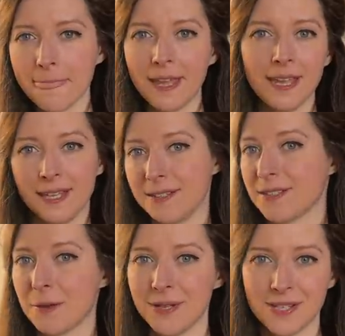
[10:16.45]
In
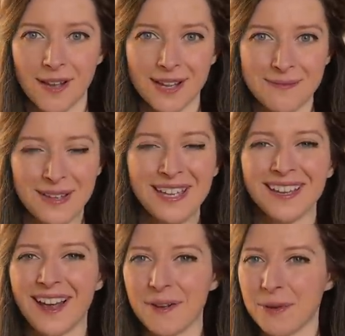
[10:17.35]
summertime,
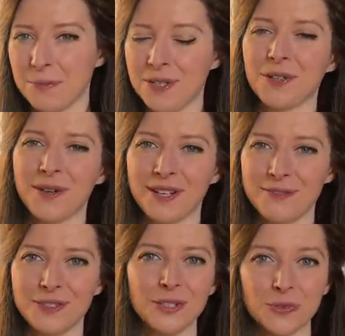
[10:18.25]
I will be growing a
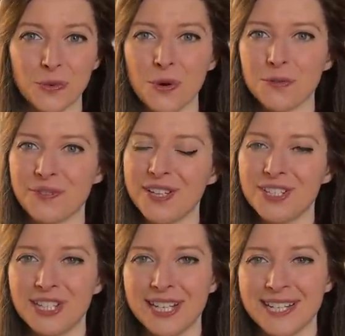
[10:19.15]
few dwarf
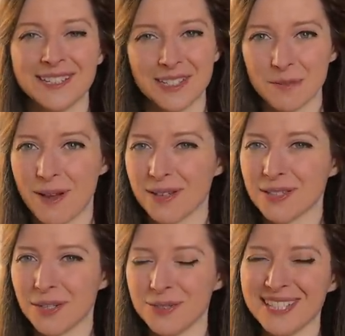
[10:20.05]
chilies and
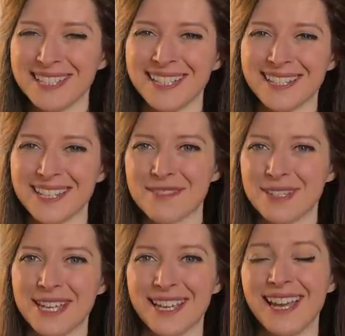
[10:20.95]
tomatoes in here this
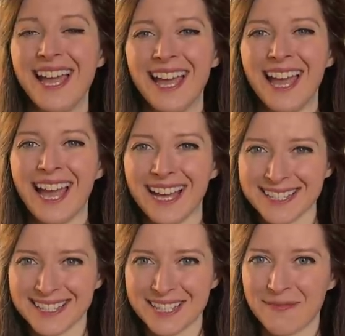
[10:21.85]
year as
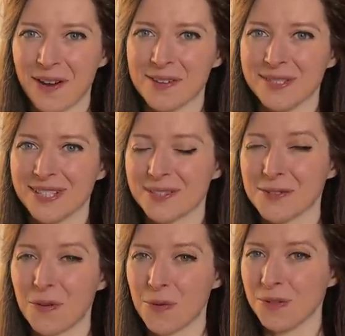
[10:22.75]
an experiment. So
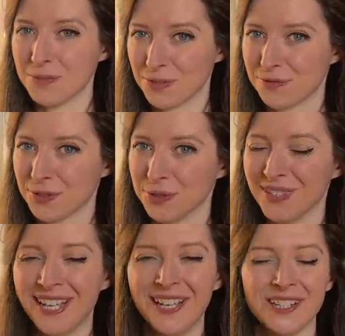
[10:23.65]
if I want them to fruit,
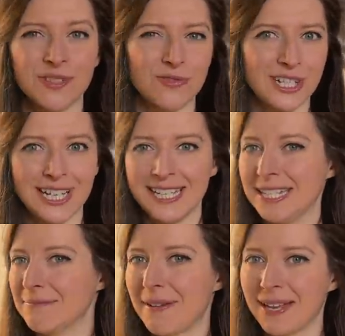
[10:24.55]
you really
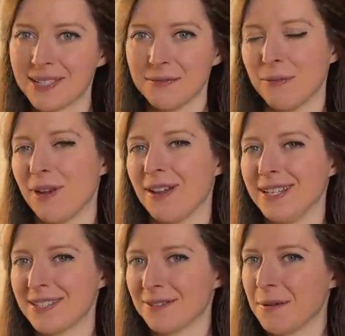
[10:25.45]
need maximum
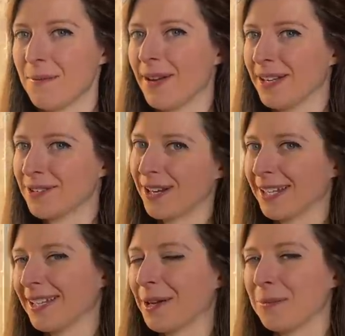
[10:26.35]
light. So I might
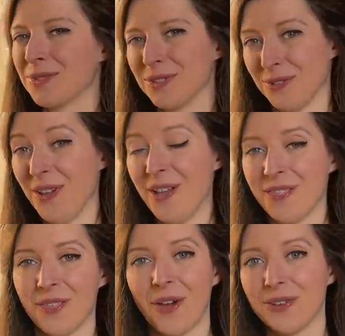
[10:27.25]
crank it up to
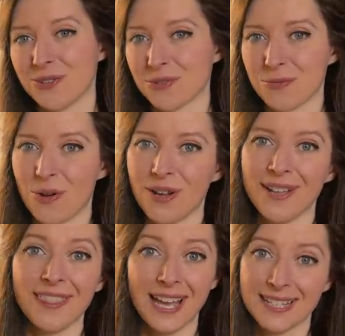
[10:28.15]
the 100 watt
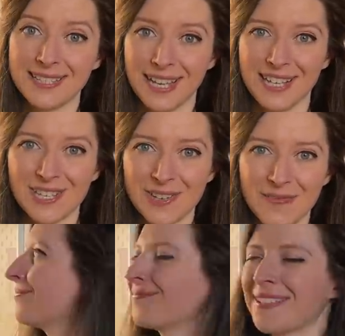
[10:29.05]
at that stage.
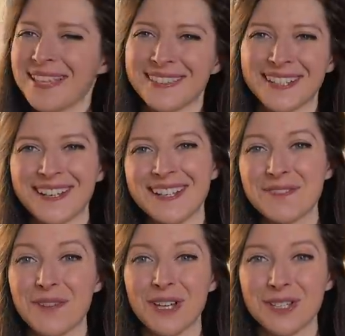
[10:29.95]
The
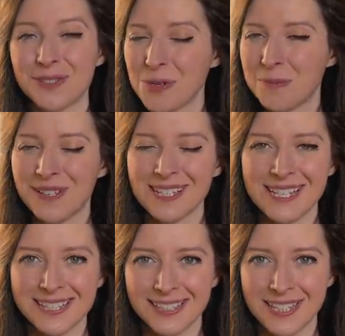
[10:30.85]
lights were super
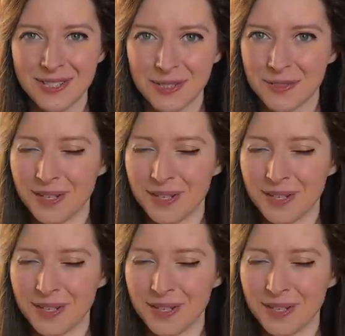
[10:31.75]
easy to